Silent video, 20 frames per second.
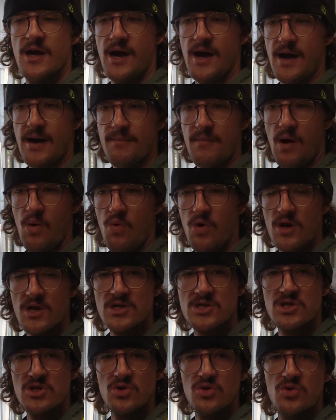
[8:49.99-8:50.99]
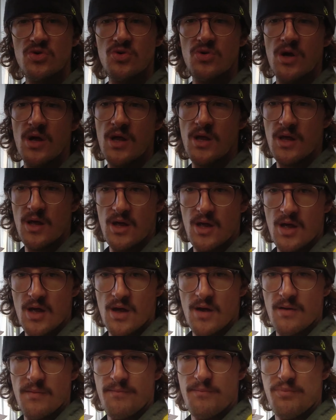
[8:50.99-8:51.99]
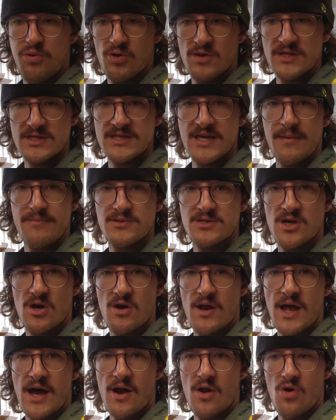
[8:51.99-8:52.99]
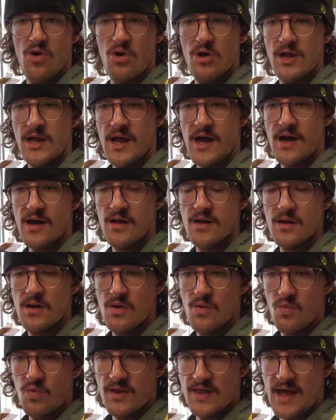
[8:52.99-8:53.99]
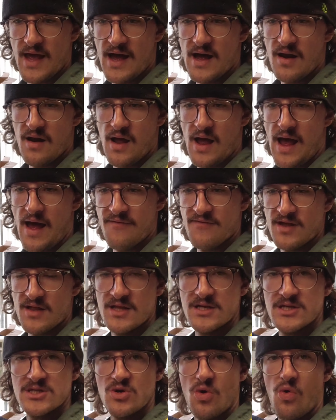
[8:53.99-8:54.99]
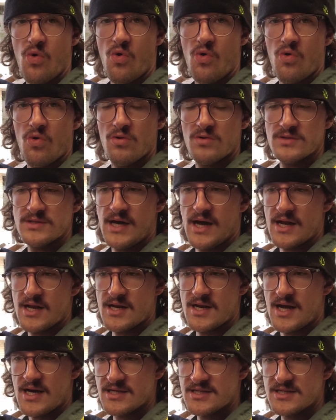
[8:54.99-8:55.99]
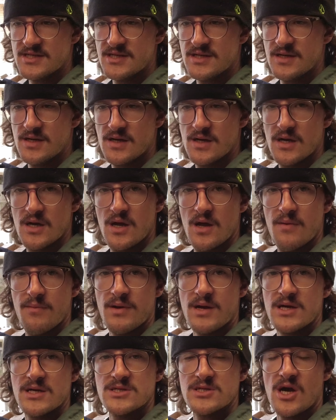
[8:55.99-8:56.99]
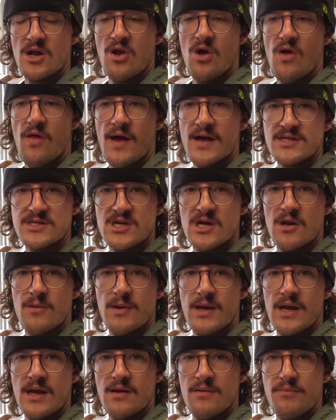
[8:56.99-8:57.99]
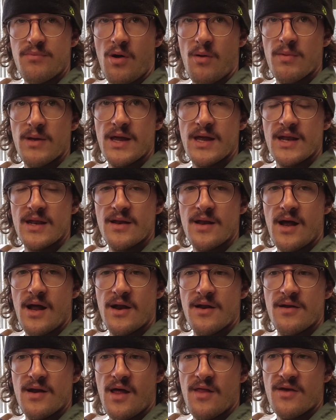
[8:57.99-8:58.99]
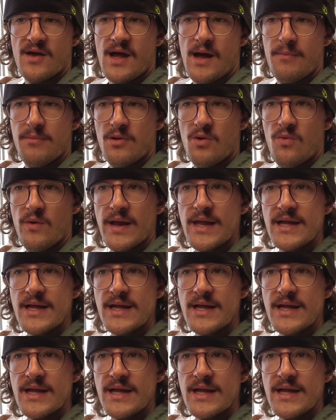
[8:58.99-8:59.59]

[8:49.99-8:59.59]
I wanted to put this episode out earlier without having this all done and dusted, because I know that's going to be probably another couple of